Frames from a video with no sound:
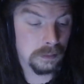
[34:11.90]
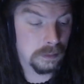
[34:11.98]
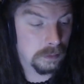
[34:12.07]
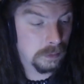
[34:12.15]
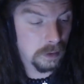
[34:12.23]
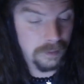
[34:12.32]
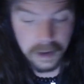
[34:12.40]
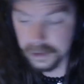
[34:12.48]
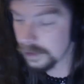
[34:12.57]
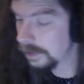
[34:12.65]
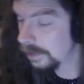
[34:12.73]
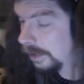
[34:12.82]
What if I
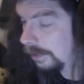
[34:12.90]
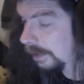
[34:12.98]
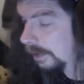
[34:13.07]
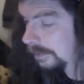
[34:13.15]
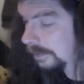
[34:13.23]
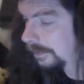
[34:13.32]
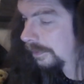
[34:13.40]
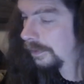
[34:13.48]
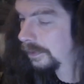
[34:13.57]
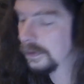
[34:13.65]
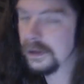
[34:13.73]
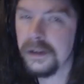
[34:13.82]
ask Siri?
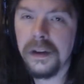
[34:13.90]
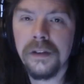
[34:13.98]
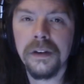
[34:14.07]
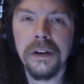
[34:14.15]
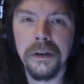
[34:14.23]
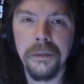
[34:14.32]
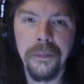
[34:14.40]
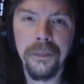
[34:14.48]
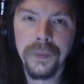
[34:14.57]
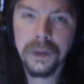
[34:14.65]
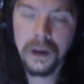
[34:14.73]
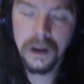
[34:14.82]
Let's ask her.
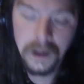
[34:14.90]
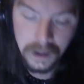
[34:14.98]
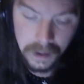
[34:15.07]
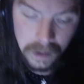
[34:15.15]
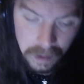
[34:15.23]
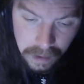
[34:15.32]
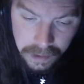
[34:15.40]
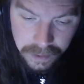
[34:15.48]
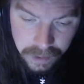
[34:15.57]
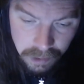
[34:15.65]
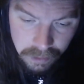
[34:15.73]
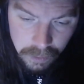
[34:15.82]
Hey
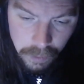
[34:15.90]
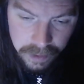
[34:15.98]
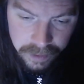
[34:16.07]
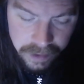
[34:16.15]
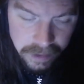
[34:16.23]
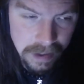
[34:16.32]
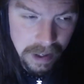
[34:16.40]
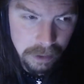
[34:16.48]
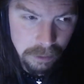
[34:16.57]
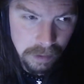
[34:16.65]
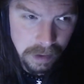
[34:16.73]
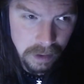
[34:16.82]
Siri, what is the
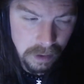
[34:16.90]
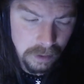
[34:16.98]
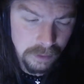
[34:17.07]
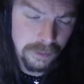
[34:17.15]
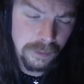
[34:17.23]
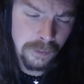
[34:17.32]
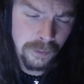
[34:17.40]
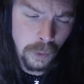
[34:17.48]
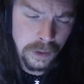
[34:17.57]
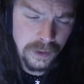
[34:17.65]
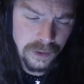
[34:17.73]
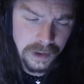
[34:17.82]
data rate of
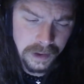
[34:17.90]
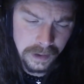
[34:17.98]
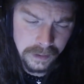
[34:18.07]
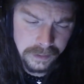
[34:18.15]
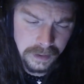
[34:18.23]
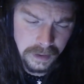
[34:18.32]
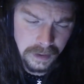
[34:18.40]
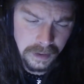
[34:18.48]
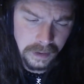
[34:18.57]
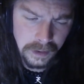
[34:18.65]
4G LTE?